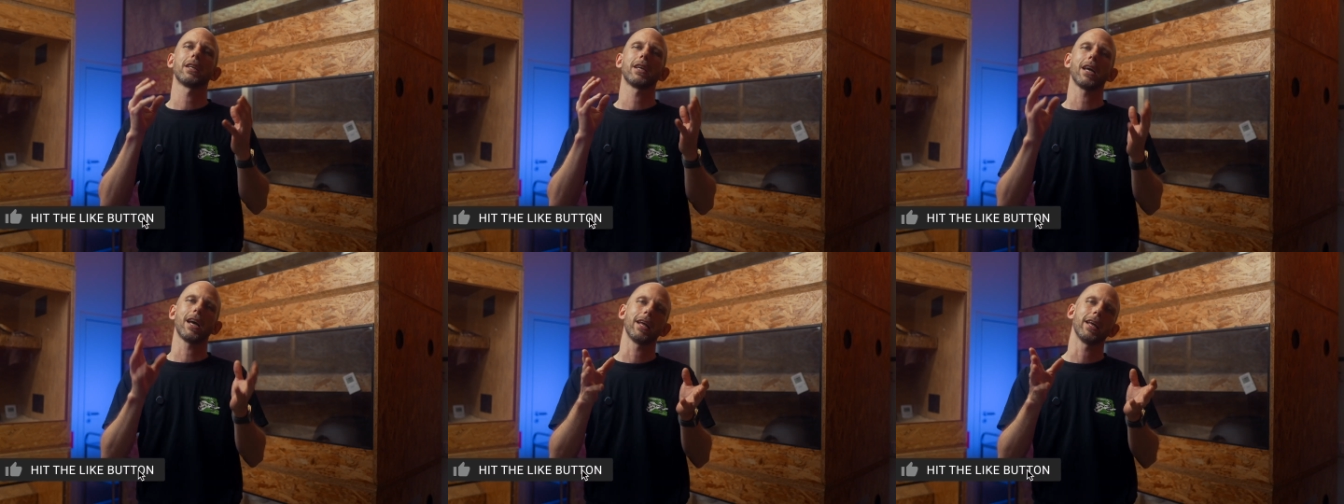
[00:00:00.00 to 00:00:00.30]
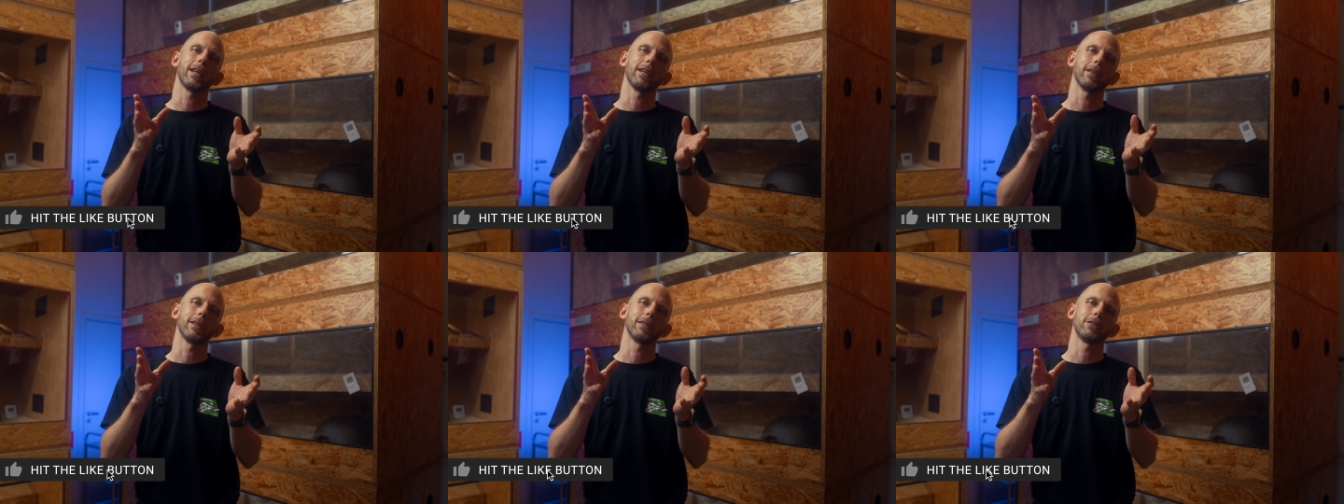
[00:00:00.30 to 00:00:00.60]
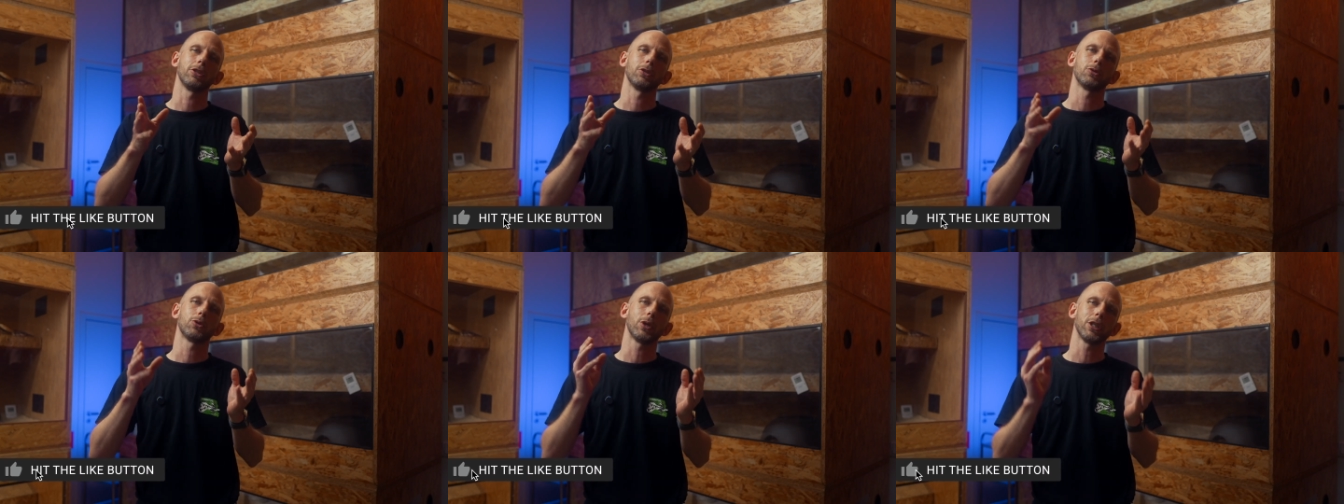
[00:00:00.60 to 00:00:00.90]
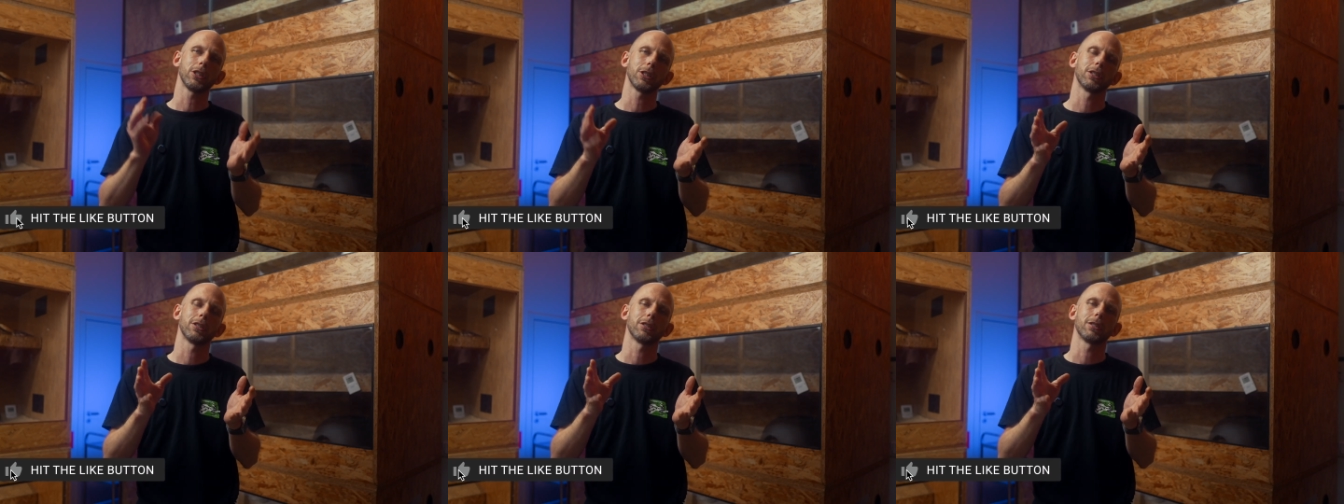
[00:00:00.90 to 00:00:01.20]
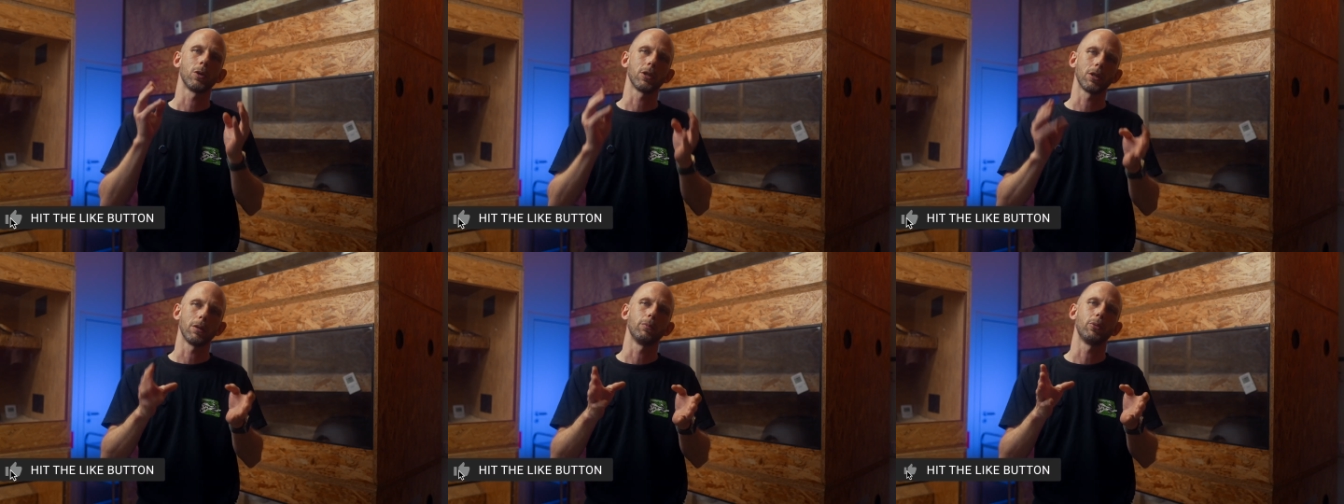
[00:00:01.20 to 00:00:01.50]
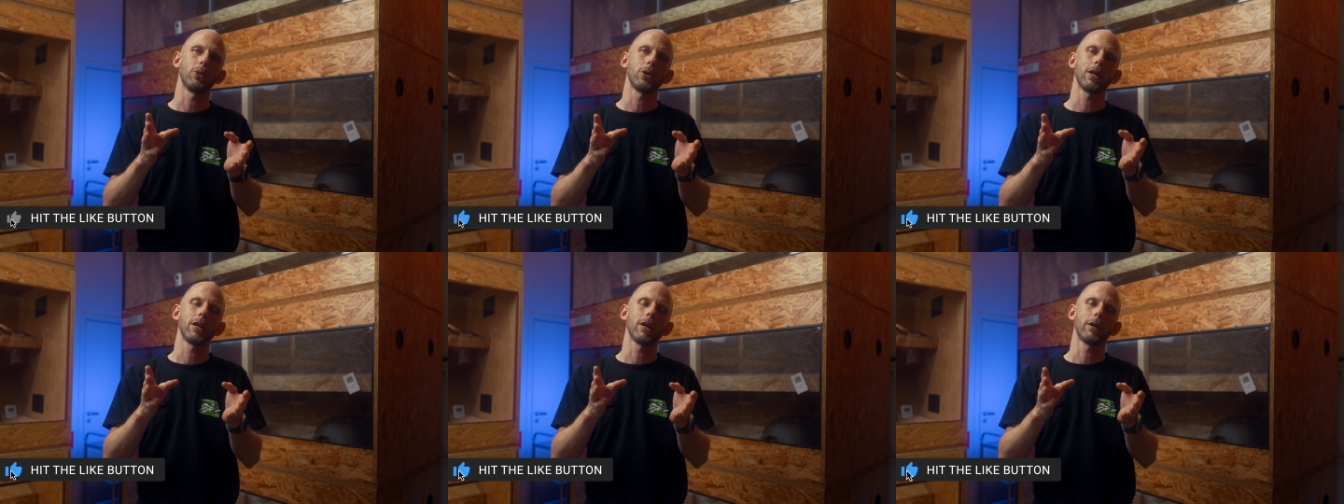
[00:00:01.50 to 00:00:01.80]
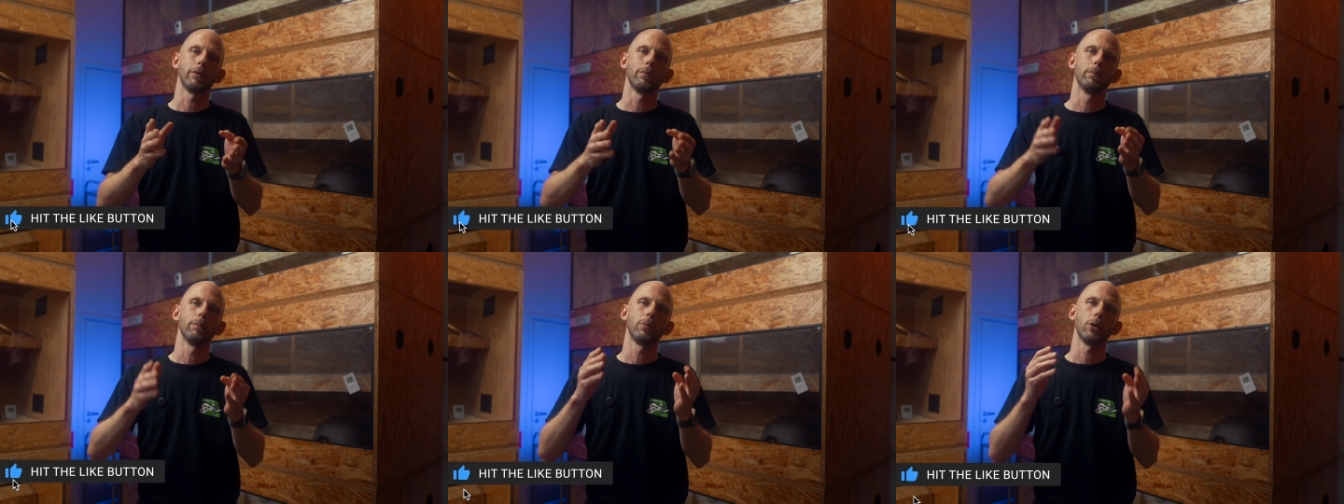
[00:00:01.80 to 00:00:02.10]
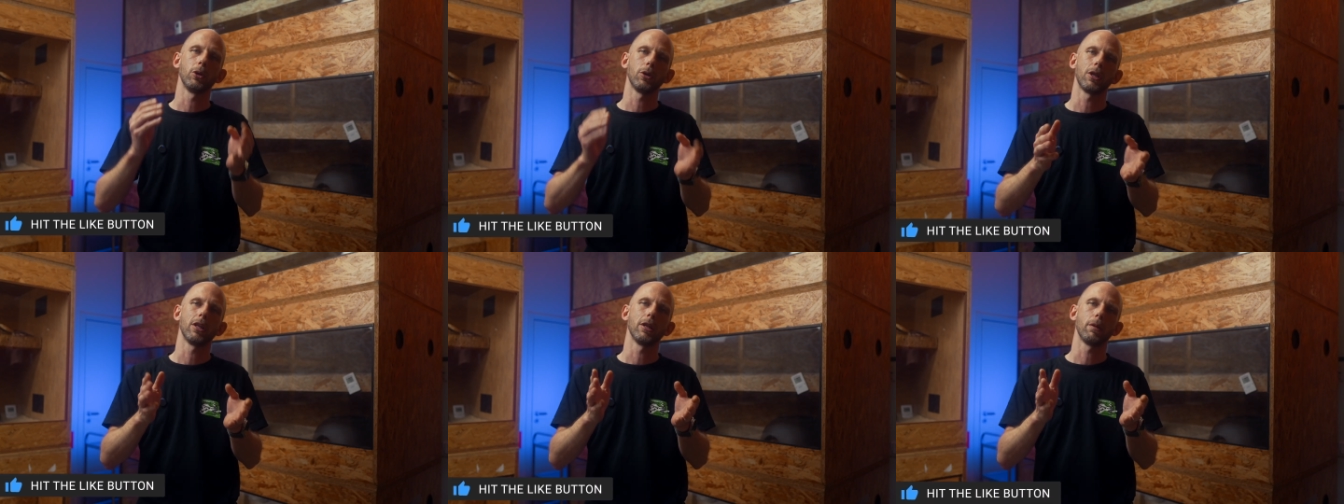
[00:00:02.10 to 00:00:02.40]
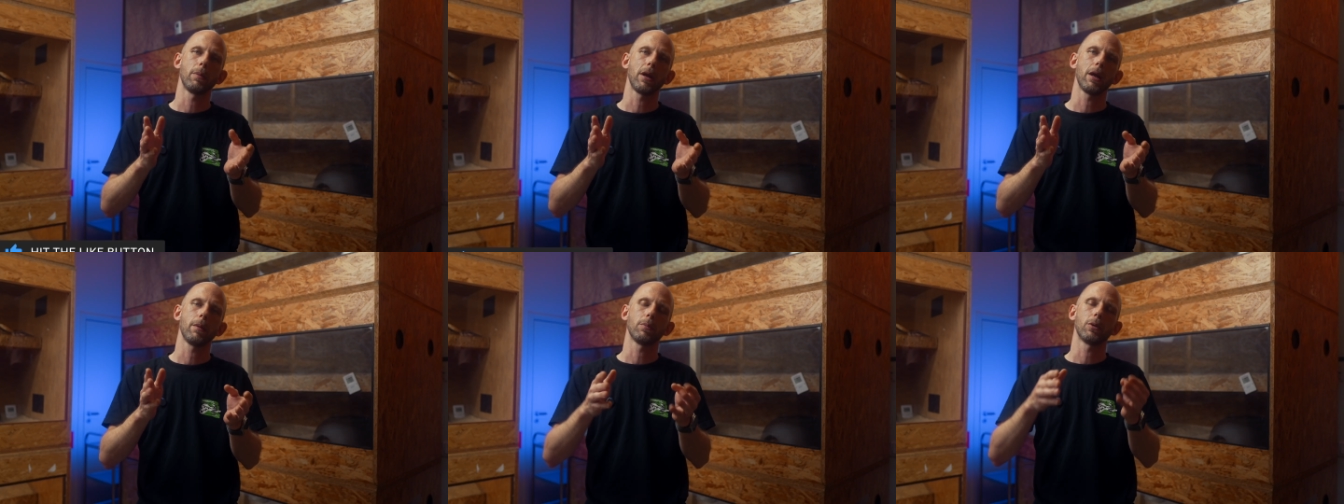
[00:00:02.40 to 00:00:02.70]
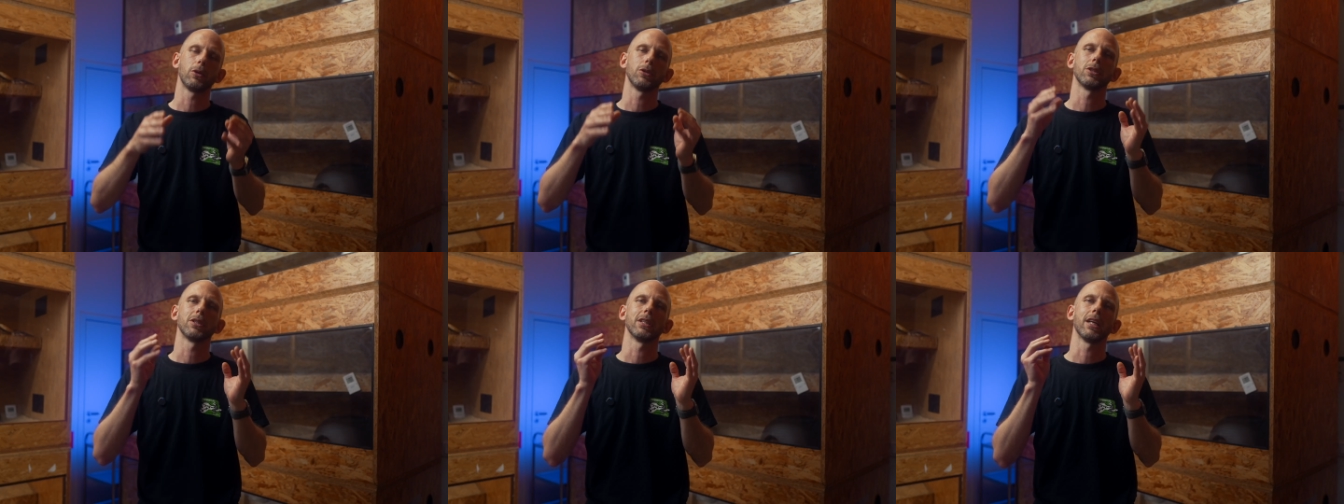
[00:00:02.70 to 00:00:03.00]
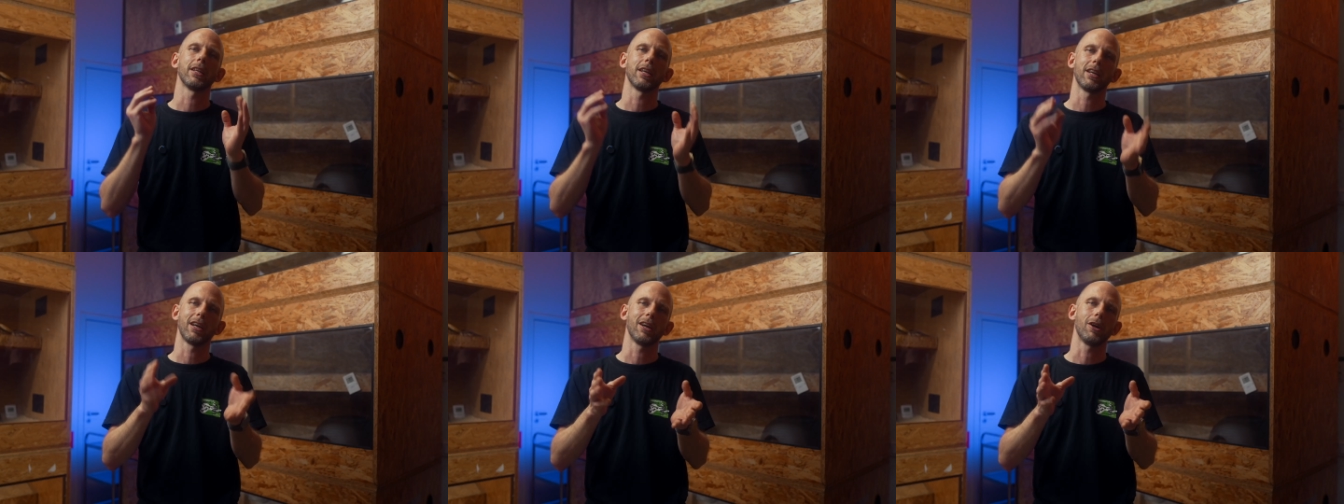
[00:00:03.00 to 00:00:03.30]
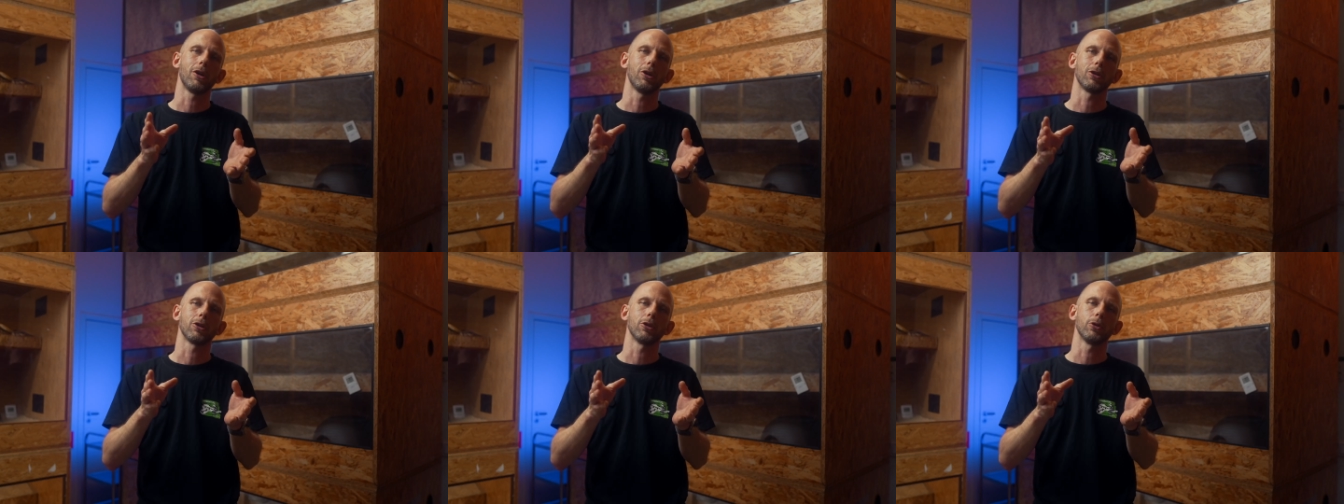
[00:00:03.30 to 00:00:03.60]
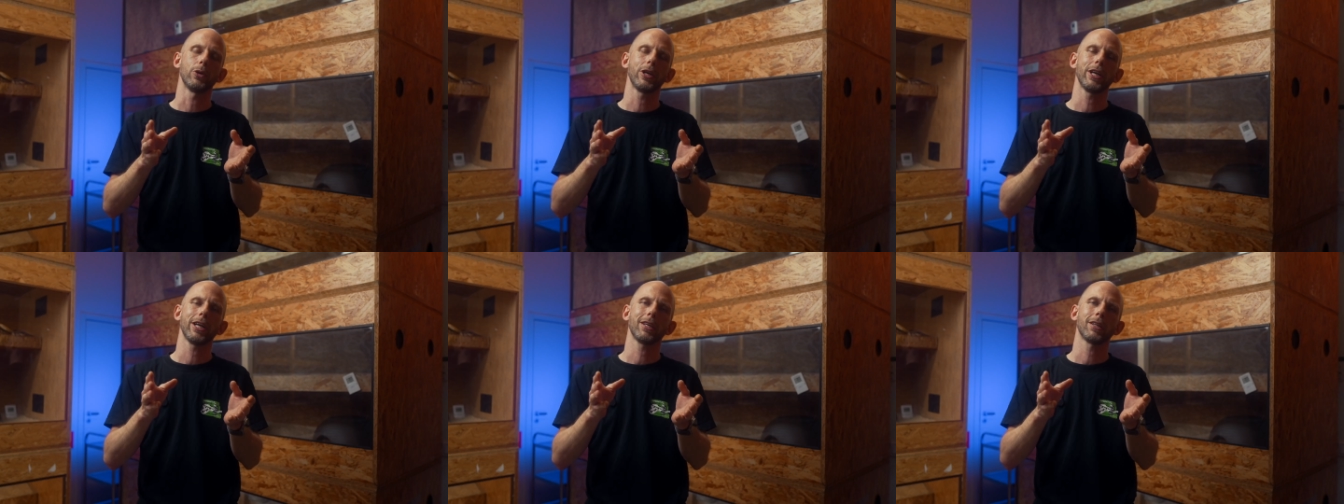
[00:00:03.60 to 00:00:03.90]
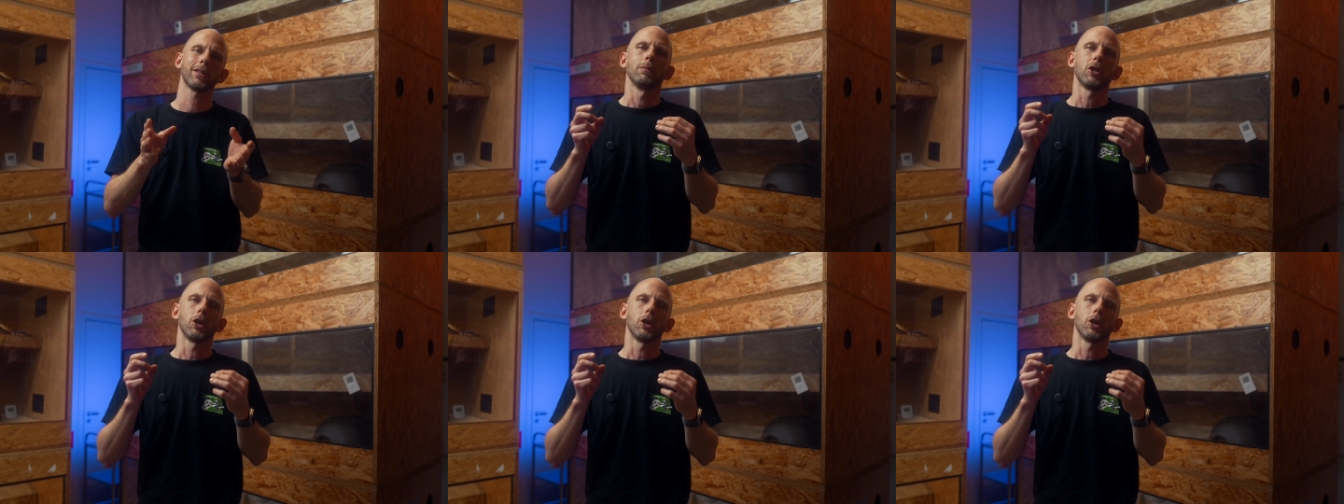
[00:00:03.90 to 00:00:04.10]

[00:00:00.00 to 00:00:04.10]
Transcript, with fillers: Can you trust what the breeder put in the papers that they are correct?